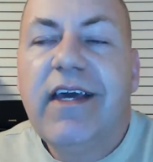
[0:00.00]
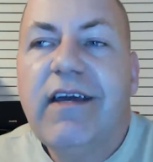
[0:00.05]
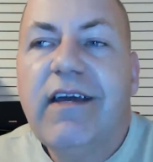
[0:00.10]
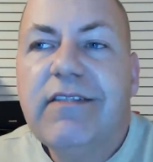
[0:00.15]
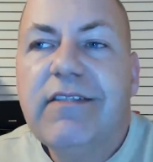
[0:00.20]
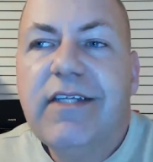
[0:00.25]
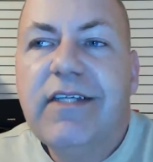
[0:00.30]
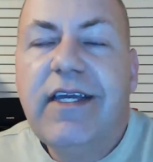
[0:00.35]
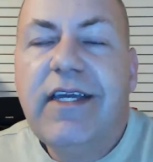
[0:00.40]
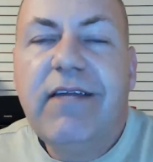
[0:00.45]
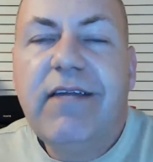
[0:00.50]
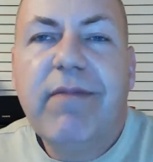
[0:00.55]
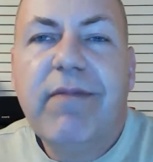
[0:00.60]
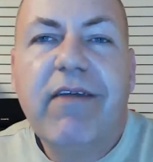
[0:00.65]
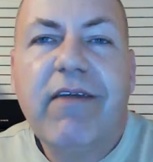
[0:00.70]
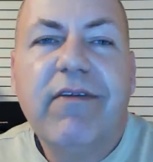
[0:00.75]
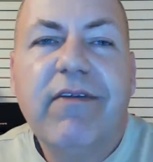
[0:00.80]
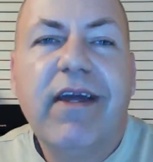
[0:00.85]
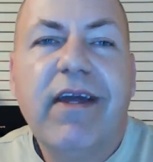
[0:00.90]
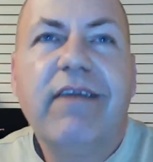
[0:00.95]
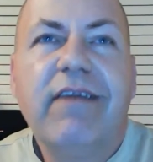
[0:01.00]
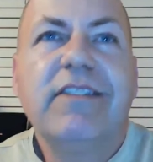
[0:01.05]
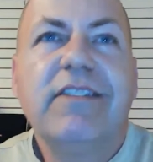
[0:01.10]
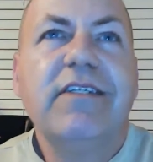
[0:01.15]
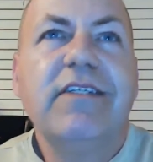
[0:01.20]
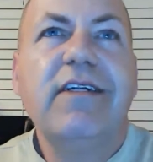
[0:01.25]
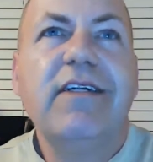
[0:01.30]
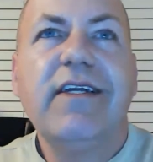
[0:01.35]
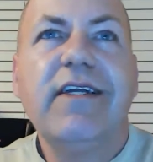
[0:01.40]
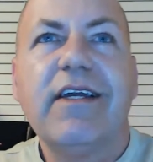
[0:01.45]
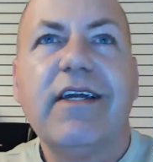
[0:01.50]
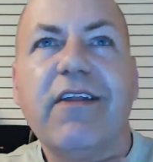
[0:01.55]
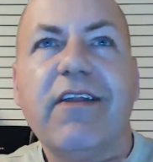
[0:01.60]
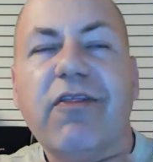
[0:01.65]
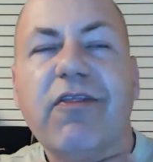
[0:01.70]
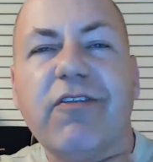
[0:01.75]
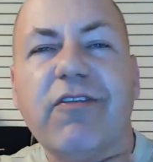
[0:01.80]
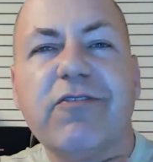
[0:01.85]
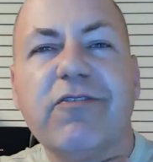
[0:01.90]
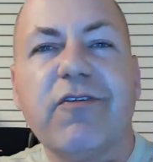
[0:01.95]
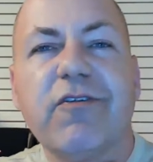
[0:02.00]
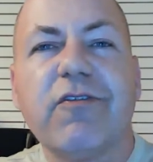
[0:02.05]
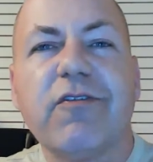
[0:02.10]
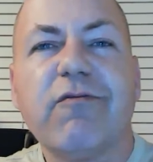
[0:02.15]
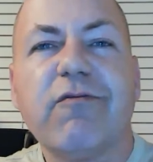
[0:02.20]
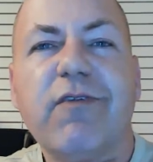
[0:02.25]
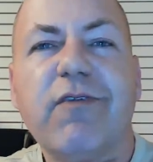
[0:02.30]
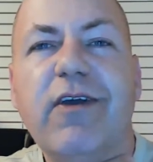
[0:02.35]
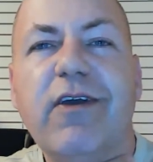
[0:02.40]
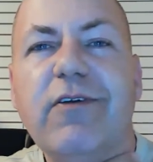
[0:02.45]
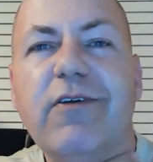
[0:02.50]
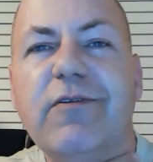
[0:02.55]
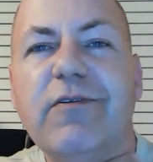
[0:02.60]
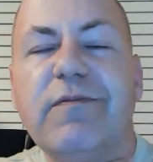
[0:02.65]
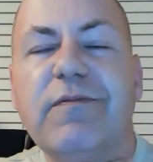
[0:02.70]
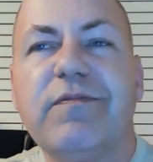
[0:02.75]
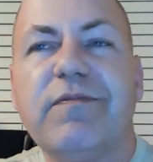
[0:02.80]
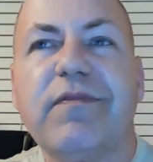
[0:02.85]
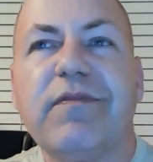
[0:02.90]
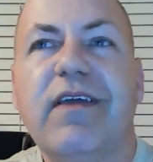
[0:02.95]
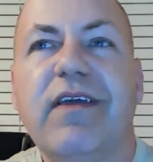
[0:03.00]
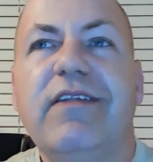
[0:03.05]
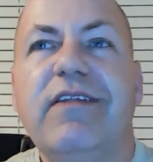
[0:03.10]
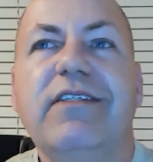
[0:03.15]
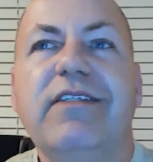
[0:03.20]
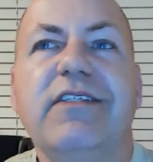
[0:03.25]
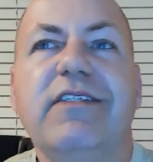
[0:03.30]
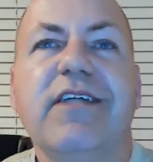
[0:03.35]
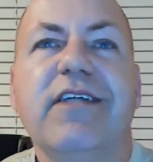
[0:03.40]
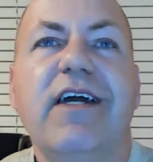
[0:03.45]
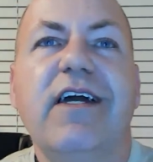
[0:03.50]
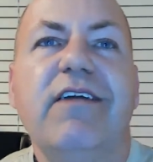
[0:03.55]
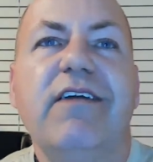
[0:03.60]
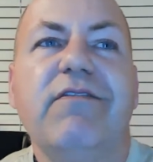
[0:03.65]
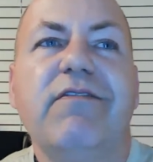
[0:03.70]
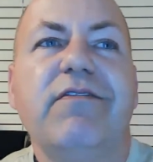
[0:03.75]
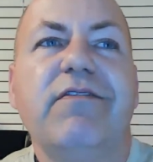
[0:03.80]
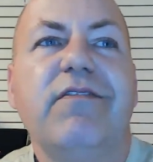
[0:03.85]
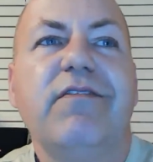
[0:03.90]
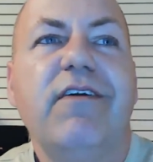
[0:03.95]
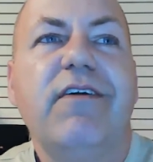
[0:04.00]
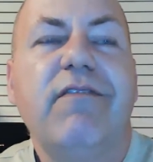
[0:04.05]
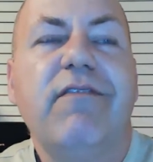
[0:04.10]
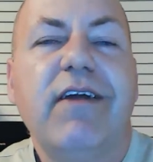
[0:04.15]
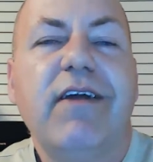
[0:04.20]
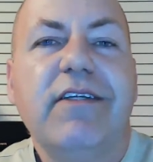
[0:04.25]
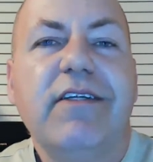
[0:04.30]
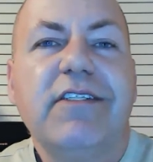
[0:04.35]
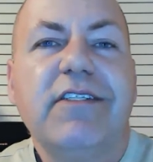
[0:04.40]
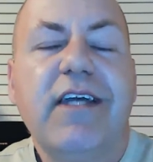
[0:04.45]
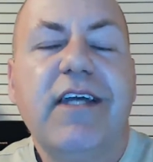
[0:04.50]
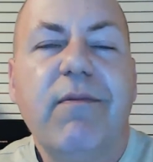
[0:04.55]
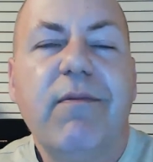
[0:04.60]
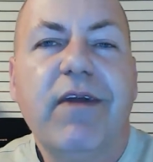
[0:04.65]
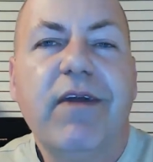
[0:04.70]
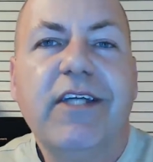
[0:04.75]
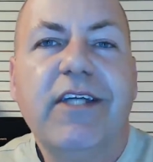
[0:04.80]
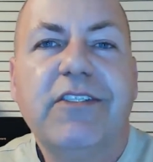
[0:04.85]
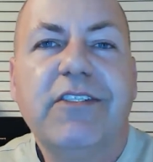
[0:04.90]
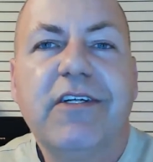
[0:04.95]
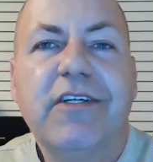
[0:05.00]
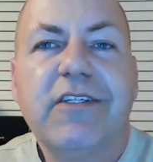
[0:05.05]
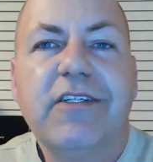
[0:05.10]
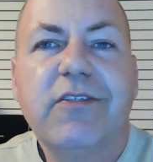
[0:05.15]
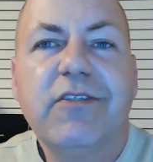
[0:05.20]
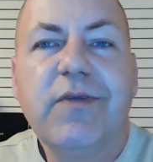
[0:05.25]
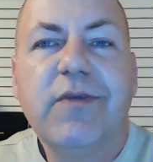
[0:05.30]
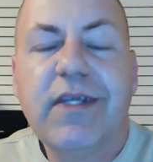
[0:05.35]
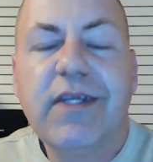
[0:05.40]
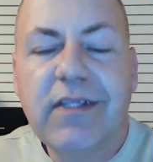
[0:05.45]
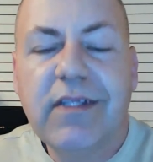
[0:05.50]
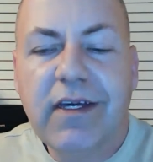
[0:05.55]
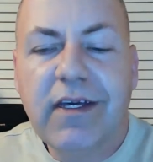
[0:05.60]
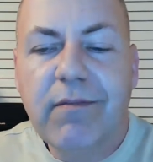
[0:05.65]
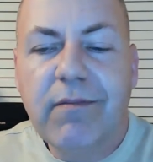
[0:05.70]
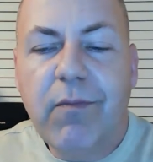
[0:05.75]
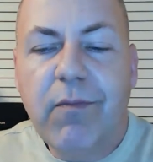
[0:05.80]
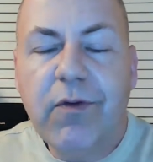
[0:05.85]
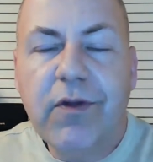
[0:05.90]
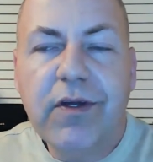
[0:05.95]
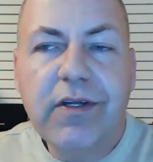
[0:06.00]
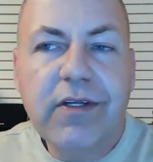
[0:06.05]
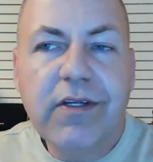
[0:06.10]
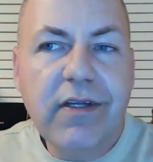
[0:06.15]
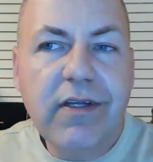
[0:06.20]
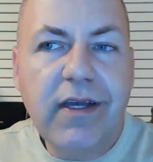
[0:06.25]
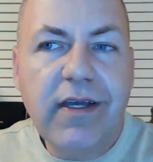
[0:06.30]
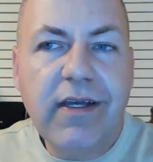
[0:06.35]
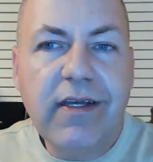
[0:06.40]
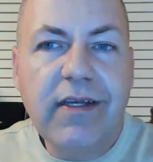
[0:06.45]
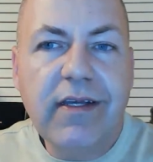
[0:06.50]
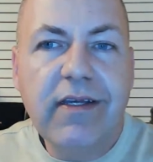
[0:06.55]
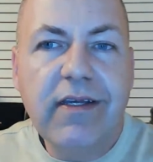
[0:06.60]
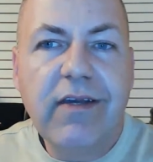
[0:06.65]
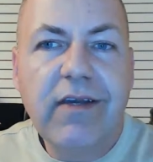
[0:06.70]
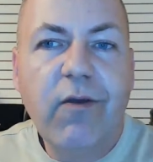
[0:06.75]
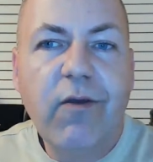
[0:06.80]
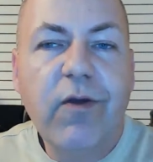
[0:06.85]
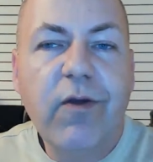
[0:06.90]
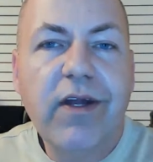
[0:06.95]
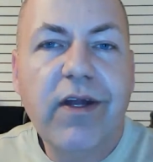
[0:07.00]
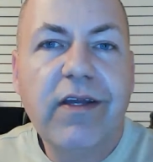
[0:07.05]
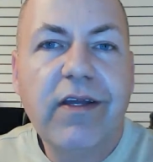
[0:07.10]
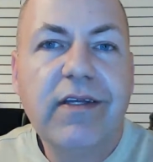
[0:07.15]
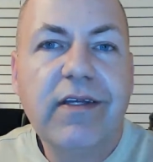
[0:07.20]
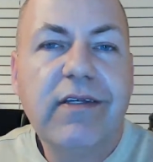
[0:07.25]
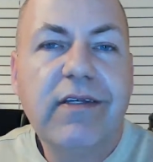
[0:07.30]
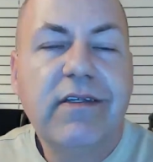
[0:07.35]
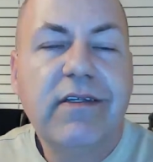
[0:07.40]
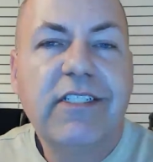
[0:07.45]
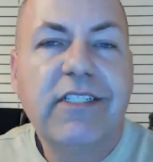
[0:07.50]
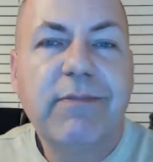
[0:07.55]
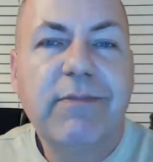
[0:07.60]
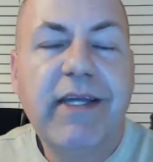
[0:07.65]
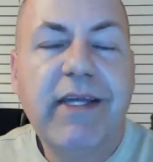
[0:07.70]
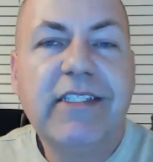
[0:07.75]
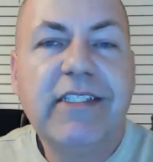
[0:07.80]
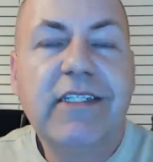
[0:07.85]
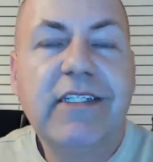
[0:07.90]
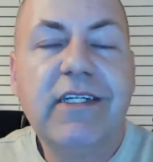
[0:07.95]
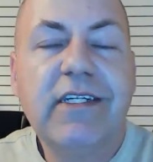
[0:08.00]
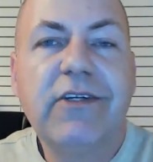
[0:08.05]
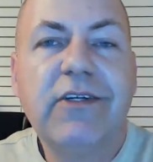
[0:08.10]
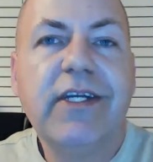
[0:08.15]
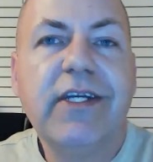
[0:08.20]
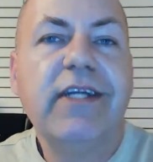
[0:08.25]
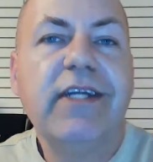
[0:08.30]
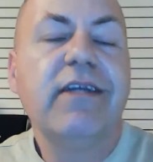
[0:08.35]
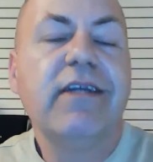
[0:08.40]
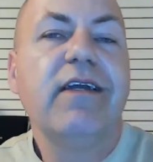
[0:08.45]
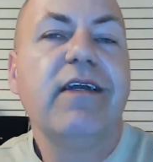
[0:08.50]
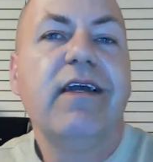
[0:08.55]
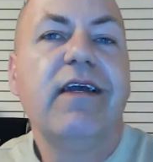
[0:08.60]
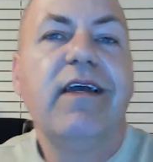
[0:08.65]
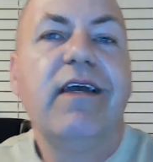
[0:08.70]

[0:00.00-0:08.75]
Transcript: And I was laying in bed when I started to get a sore throat. And this is kind of around the time when I started doing a lot more aura space clearing.